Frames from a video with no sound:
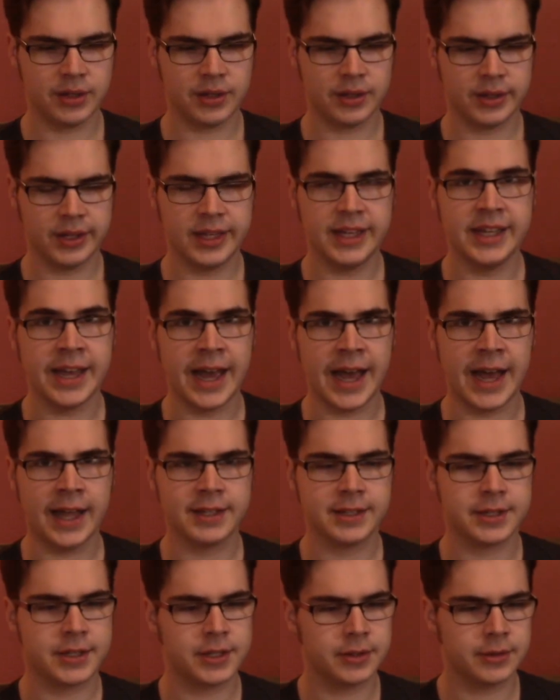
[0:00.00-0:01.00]
he
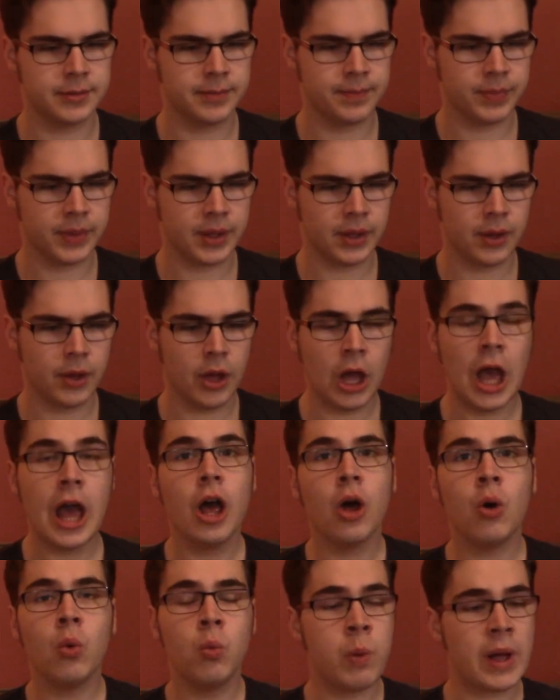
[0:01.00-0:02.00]
asked.
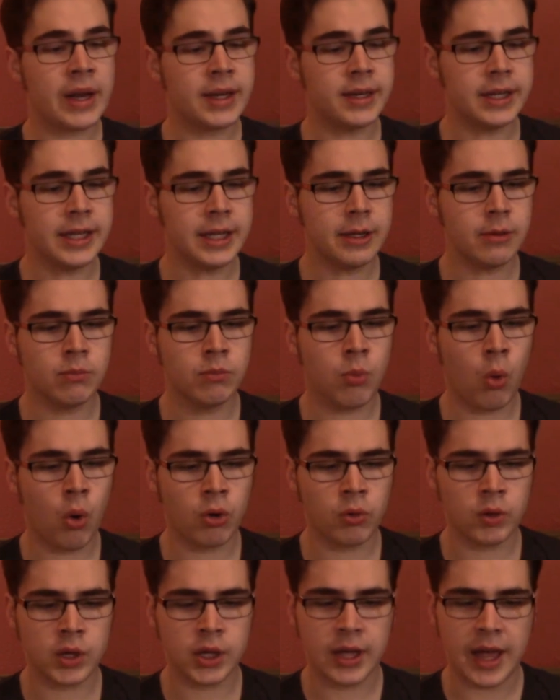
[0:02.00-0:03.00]
"Wendy
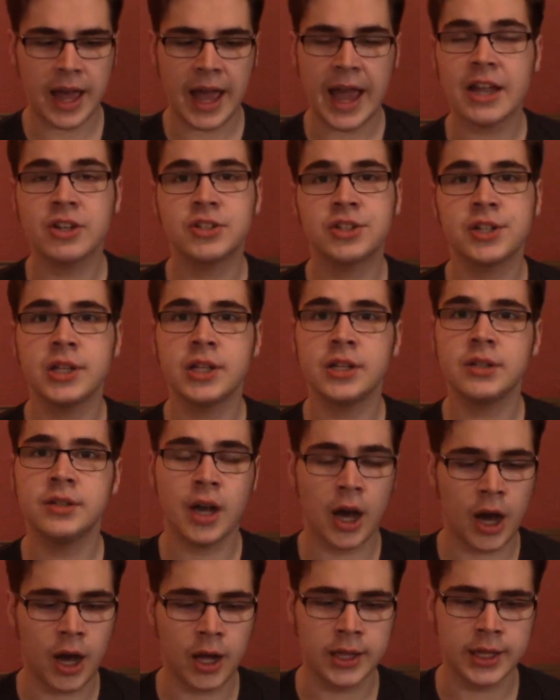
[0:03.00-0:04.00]
Moira Angela
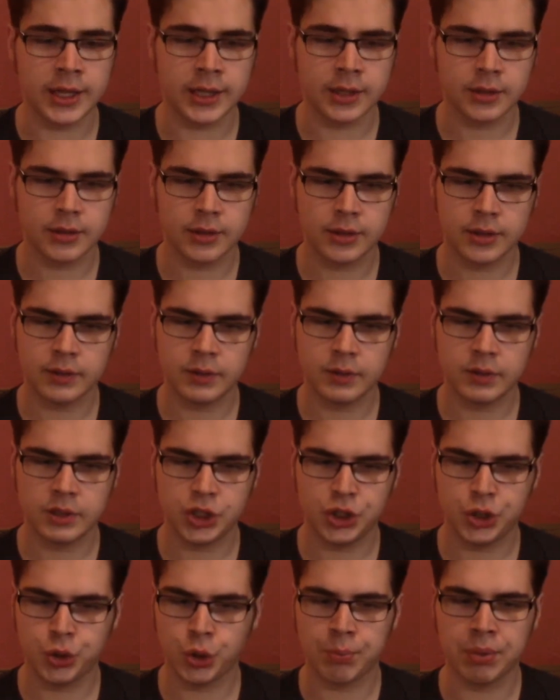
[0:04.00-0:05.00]
Darling,"
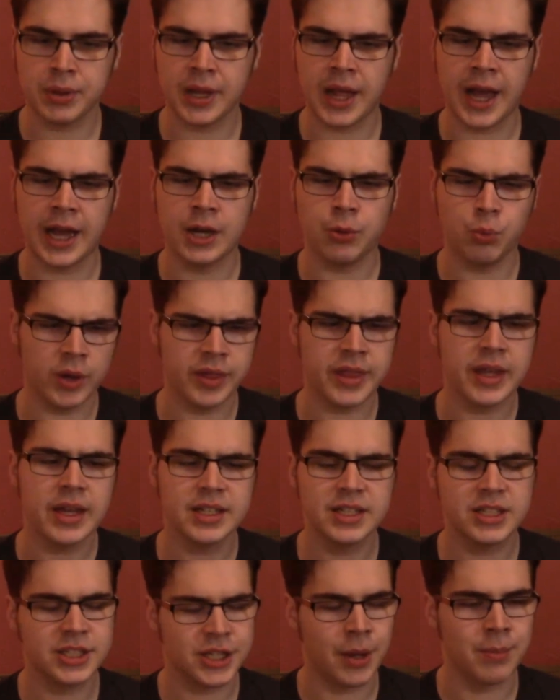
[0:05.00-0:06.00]
she replied with
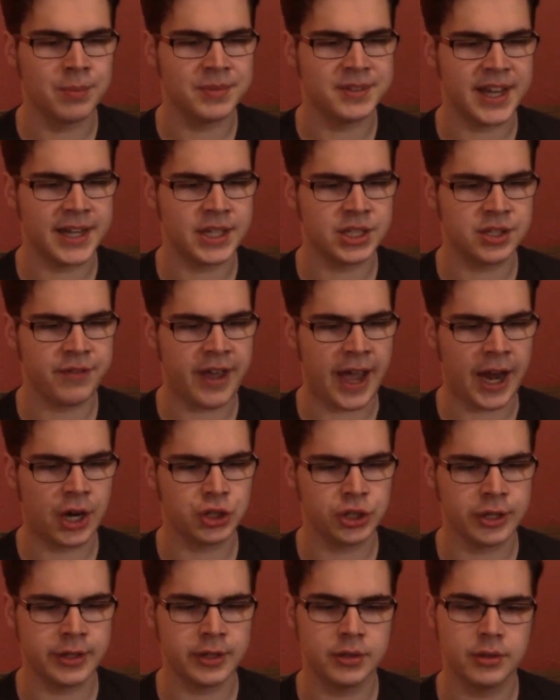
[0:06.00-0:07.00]
some
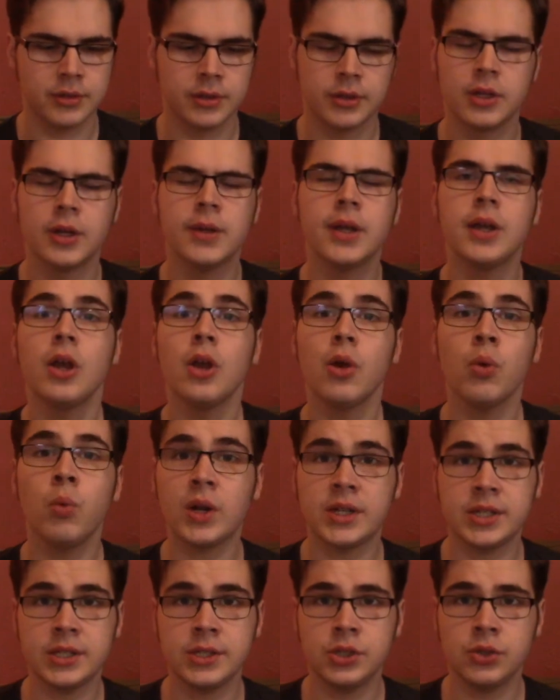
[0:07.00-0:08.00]
satisfaction. "What
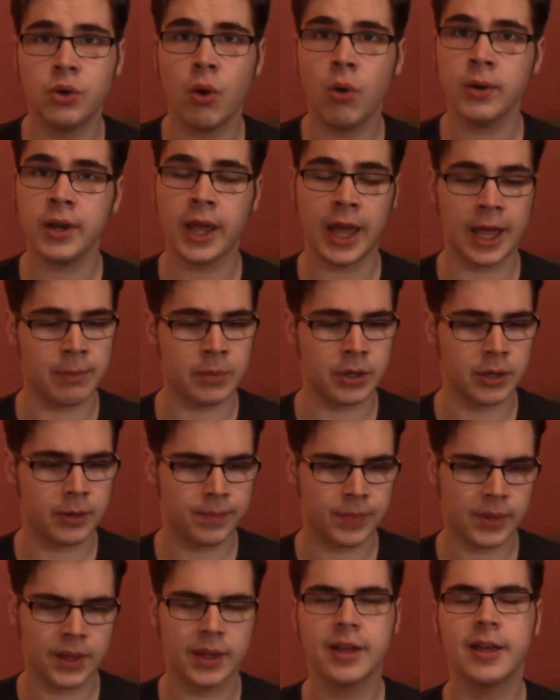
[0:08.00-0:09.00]
is your name?"
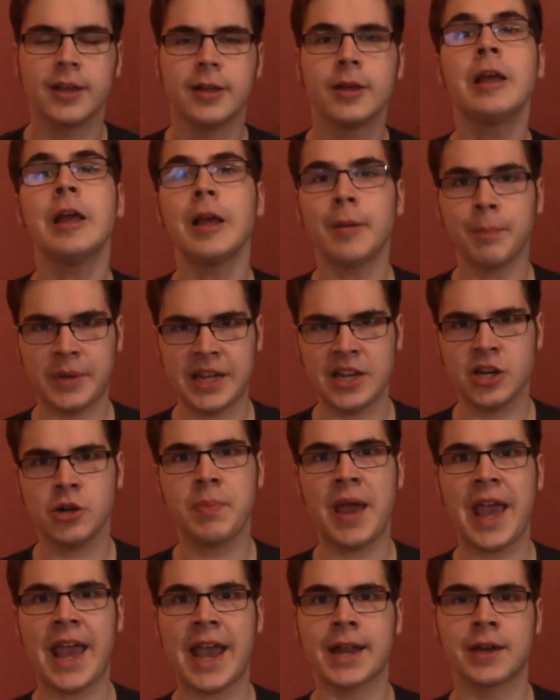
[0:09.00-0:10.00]
"Peter
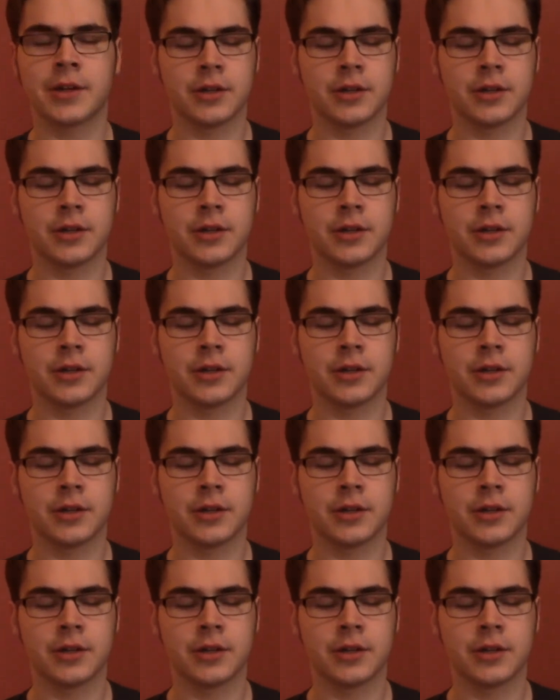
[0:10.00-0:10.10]
Pan."